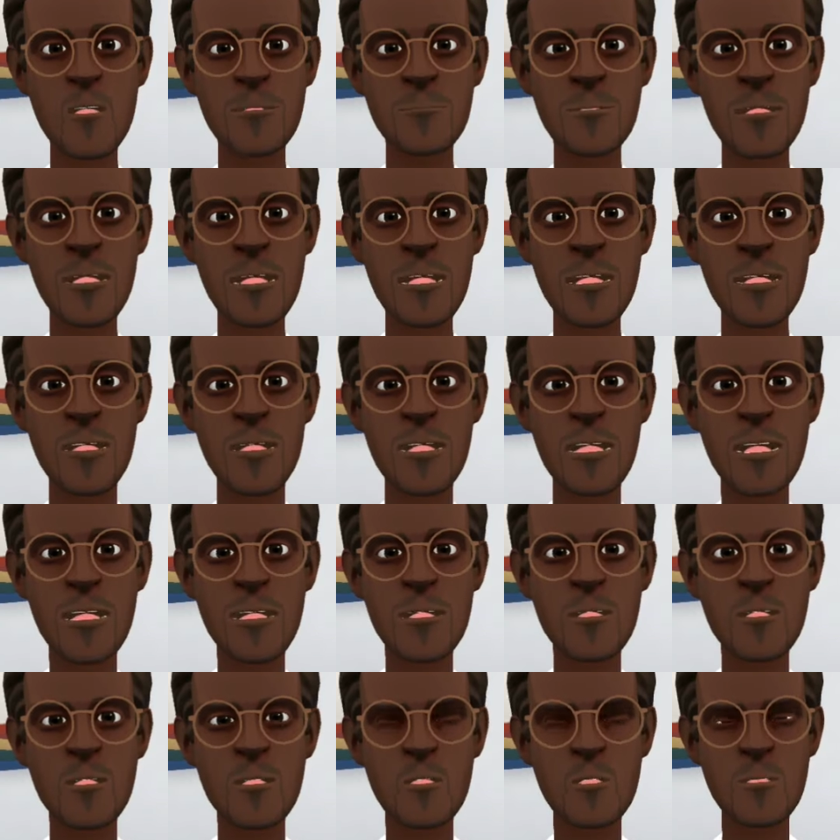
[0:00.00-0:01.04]
from being
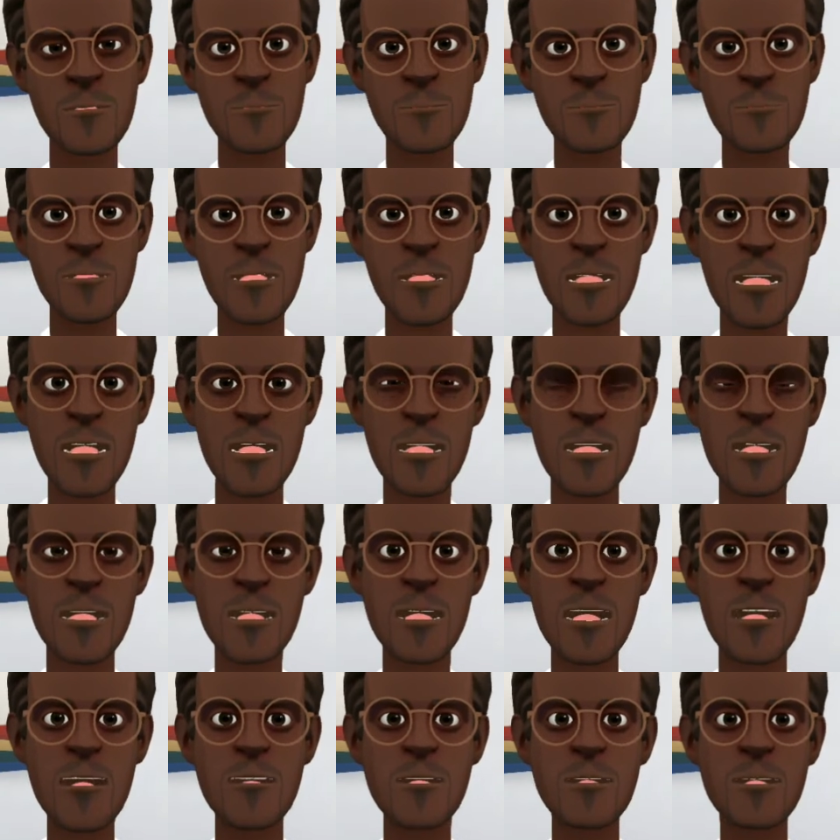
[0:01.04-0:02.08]
anecdotal, this
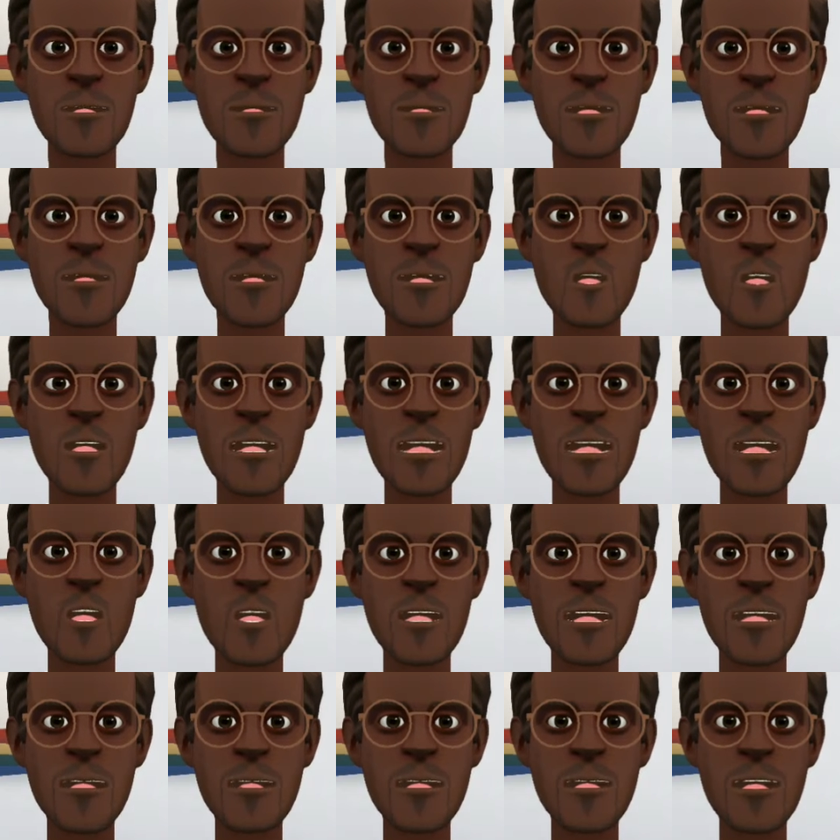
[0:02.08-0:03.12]
data invites us to
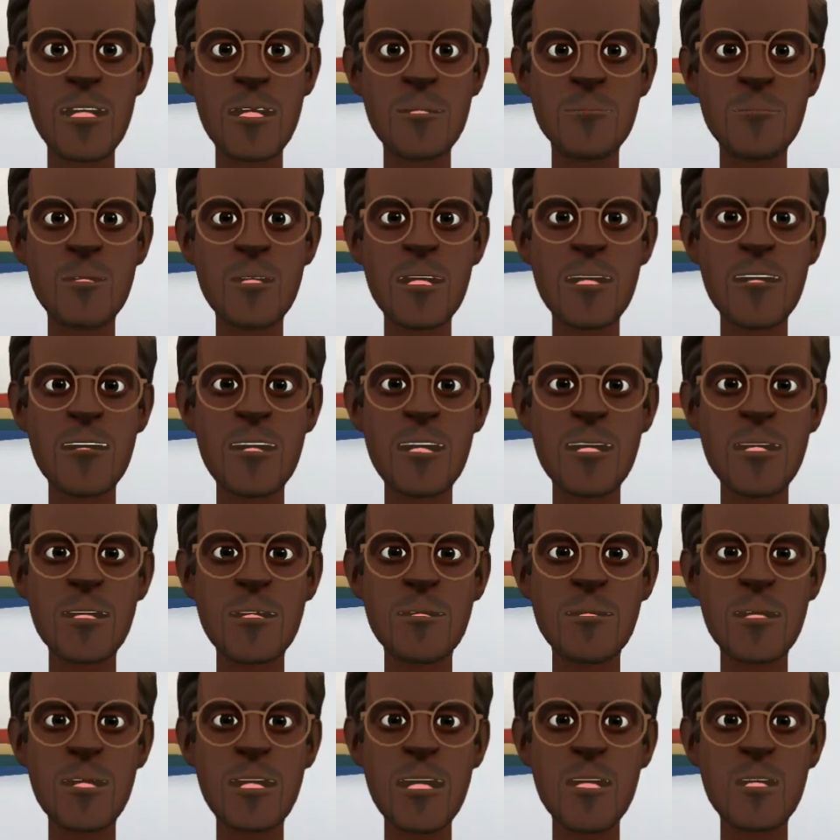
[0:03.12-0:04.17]
intuit that the number of
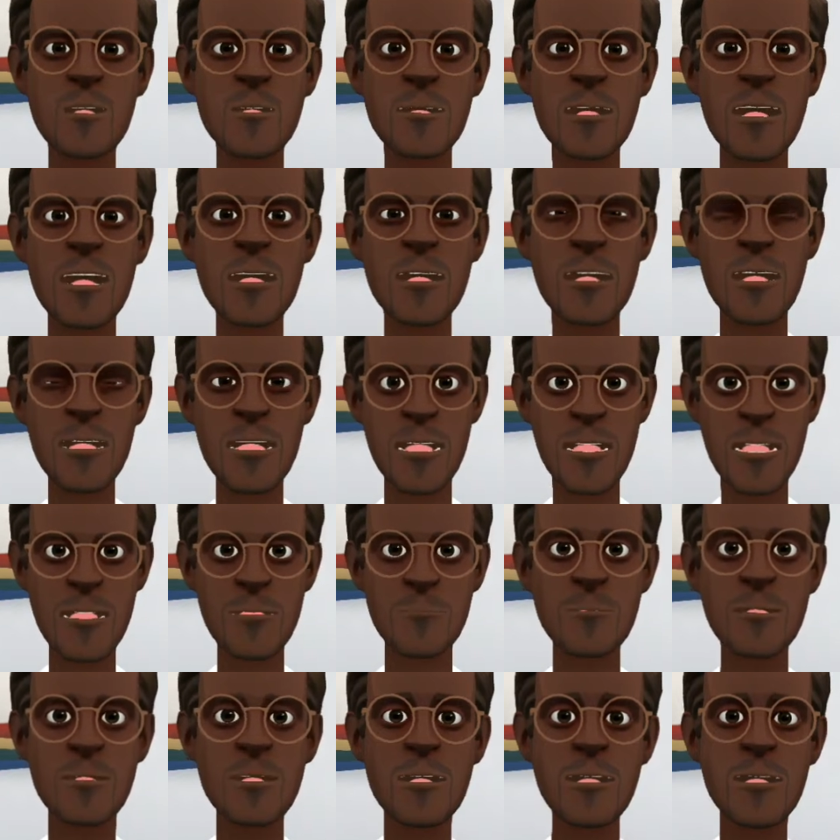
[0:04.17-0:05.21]
transistors
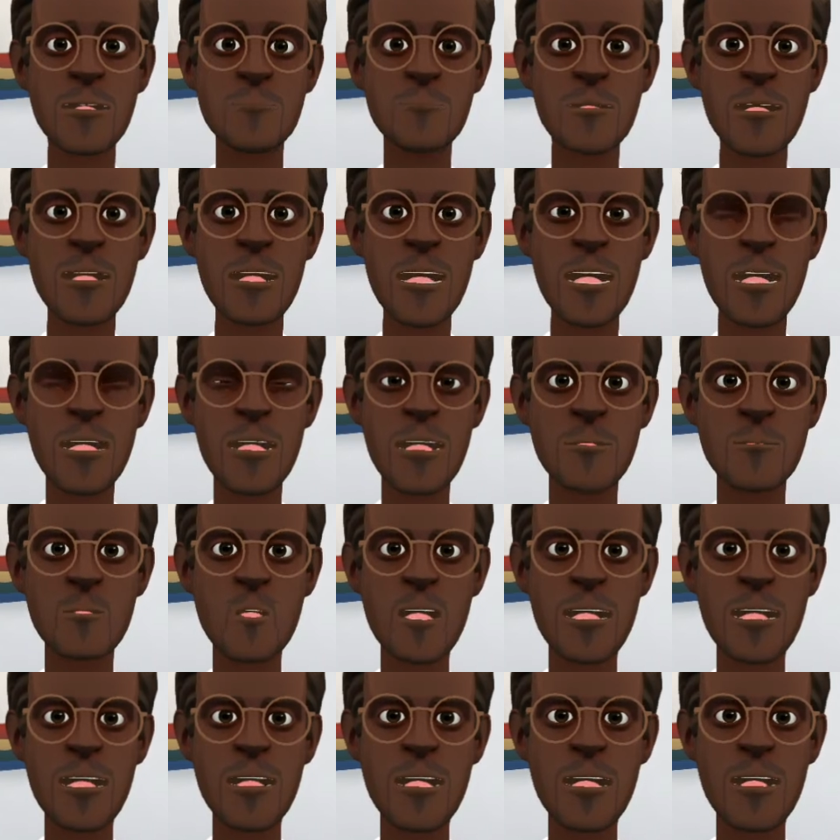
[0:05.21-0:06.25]
integrated by Apple in the
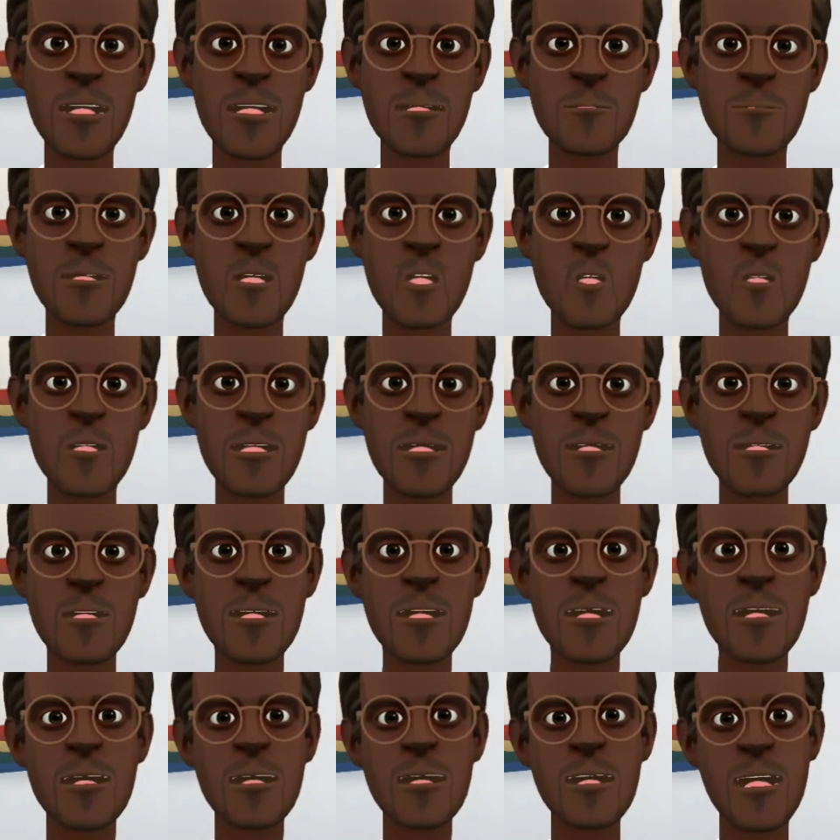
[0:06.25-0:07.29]
M1 Ultra
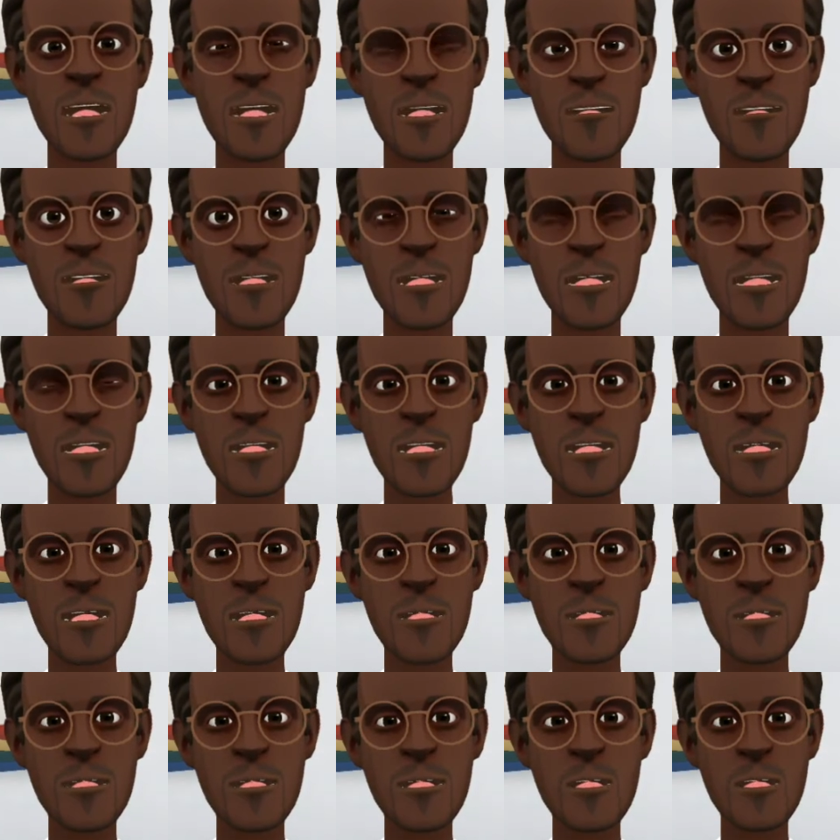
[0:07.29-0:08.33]
processor is significantly
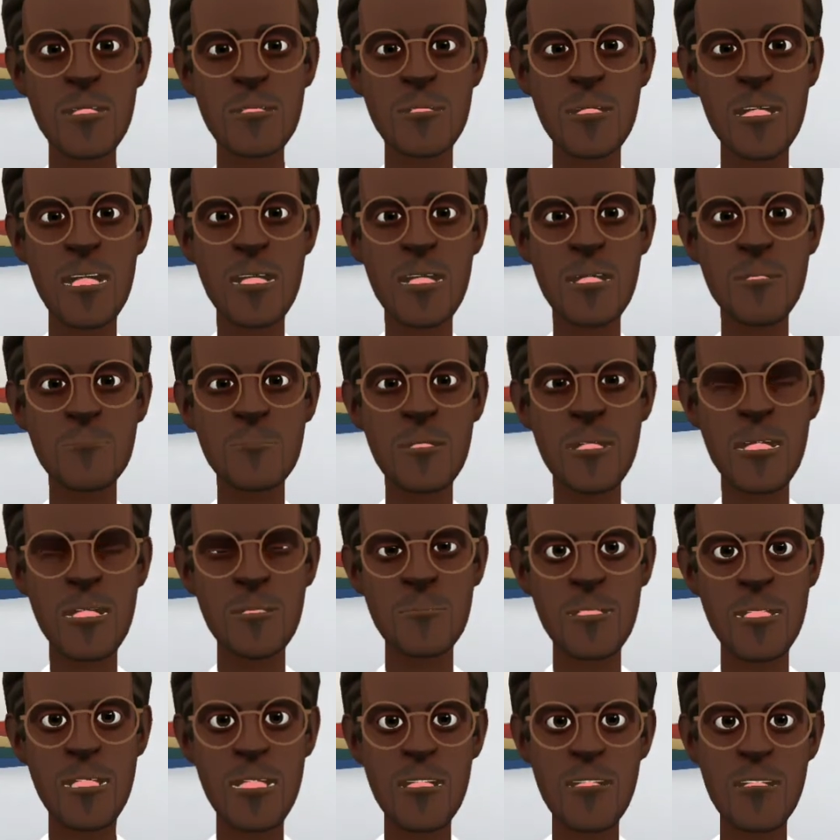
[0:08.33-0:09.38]
higher. It is
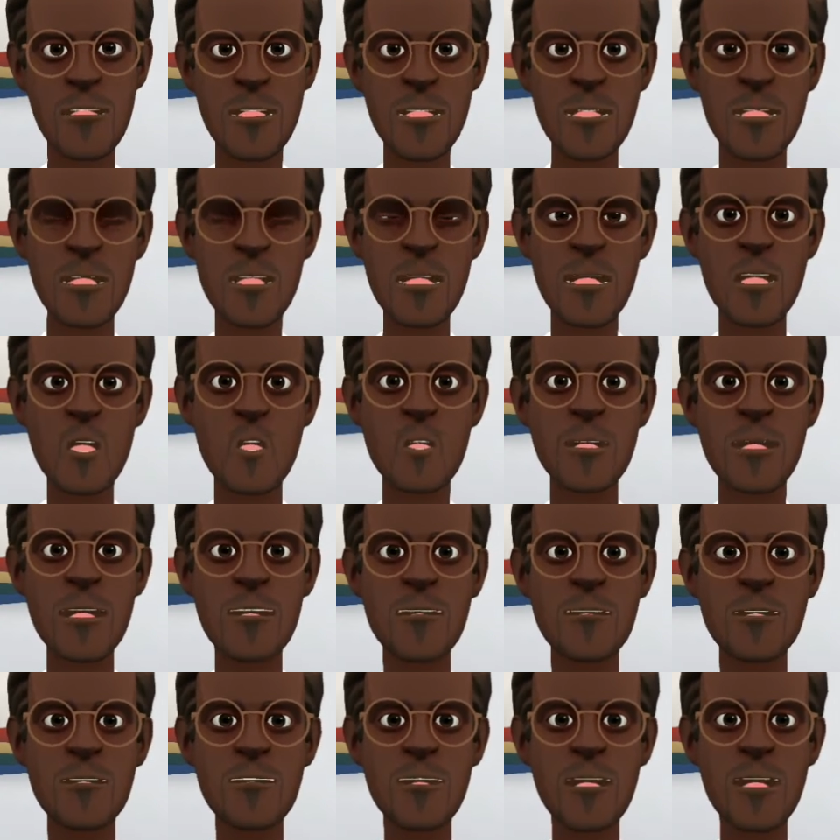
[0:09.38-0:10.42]
being manufactured using
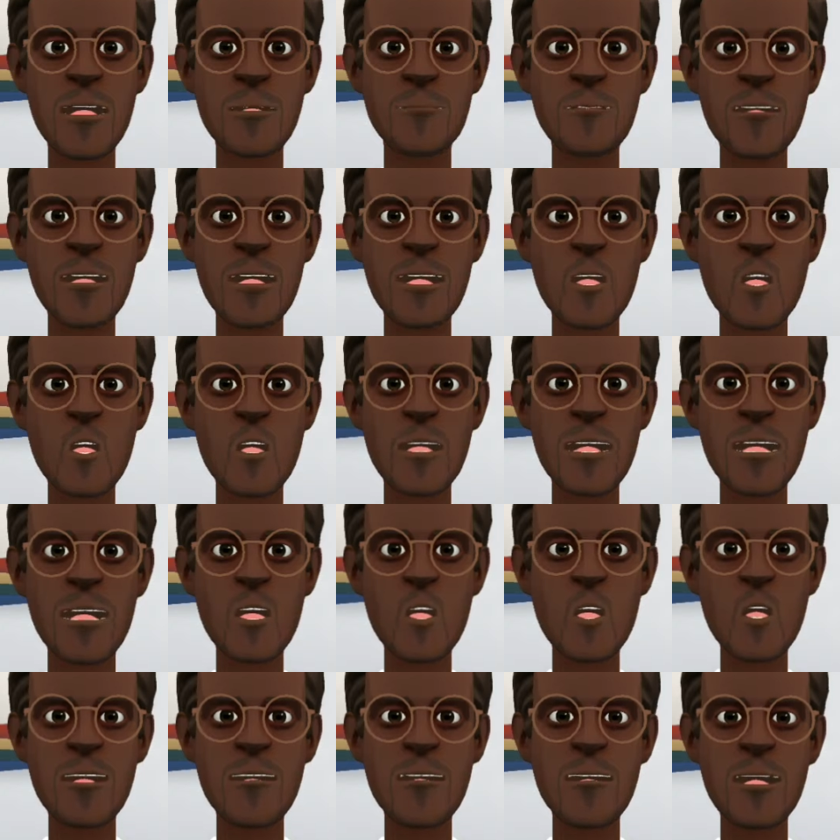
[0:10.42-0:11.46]
5nm
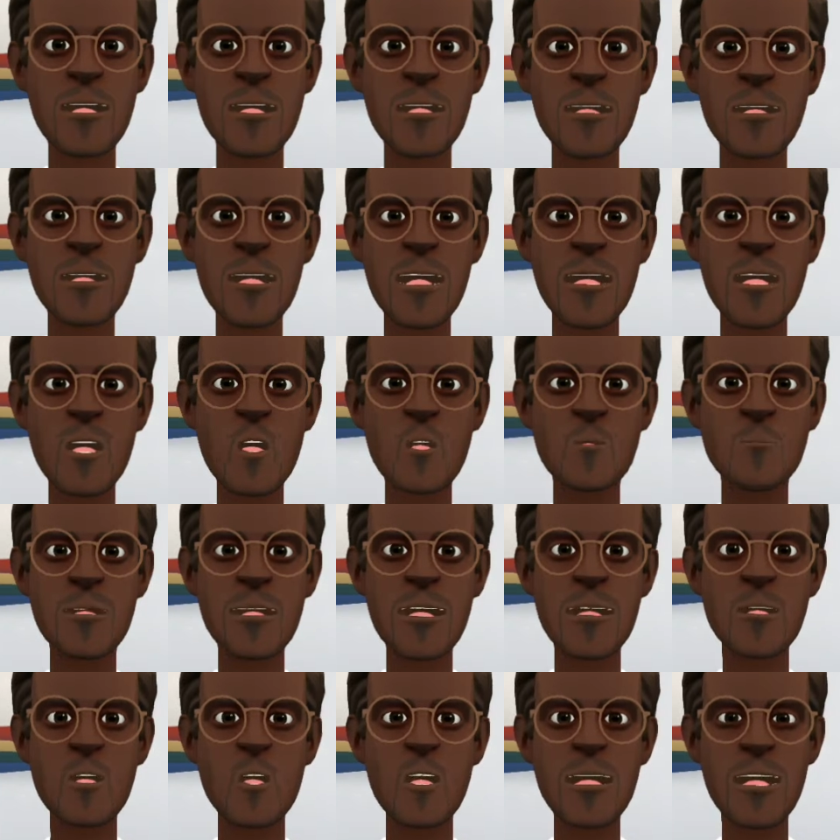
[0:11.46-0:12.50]
photolithography and
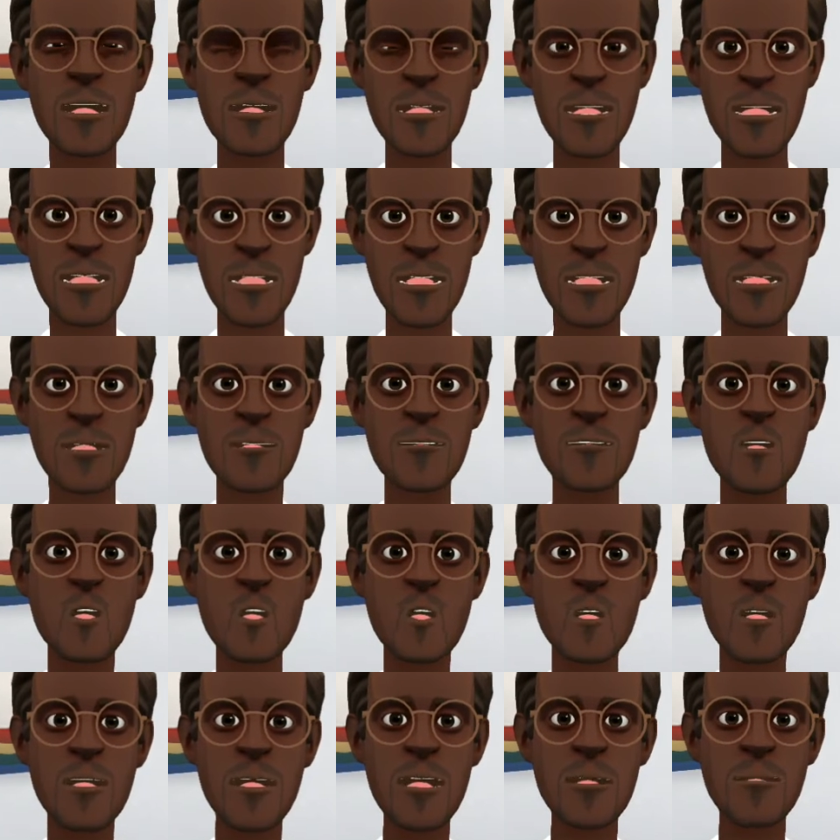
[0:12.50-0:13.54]
incorporates
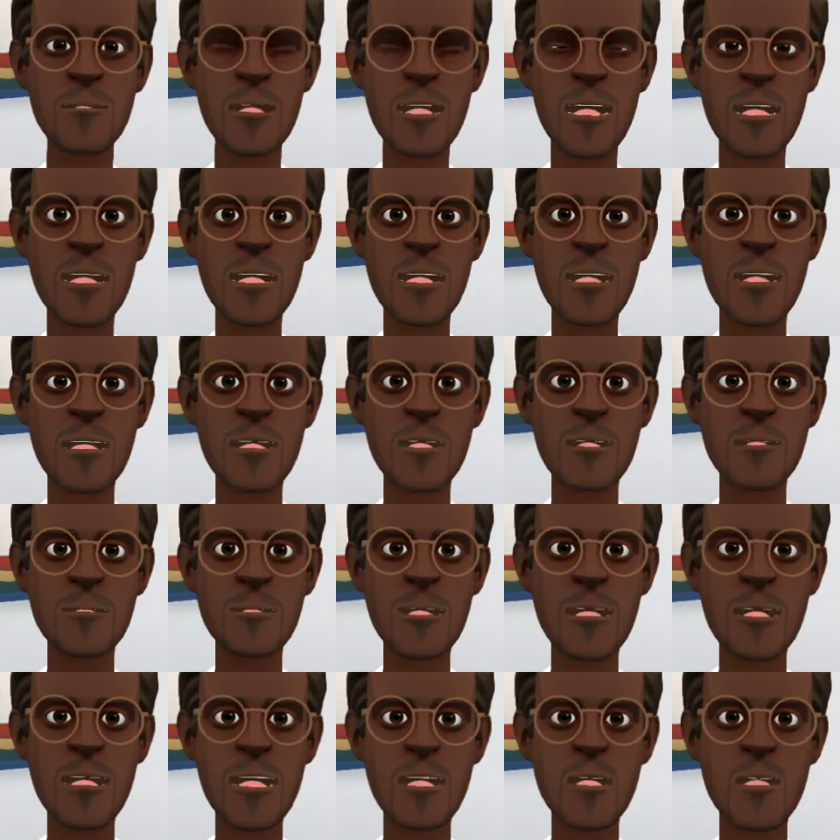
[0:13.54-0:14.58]
114 billion
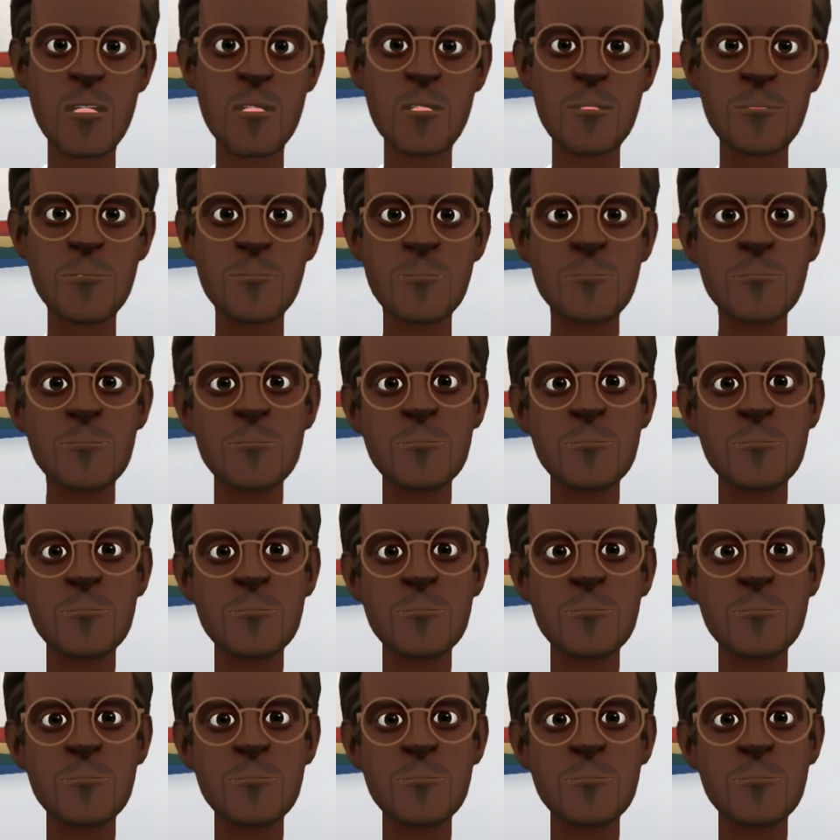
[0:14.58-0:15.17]
transistors.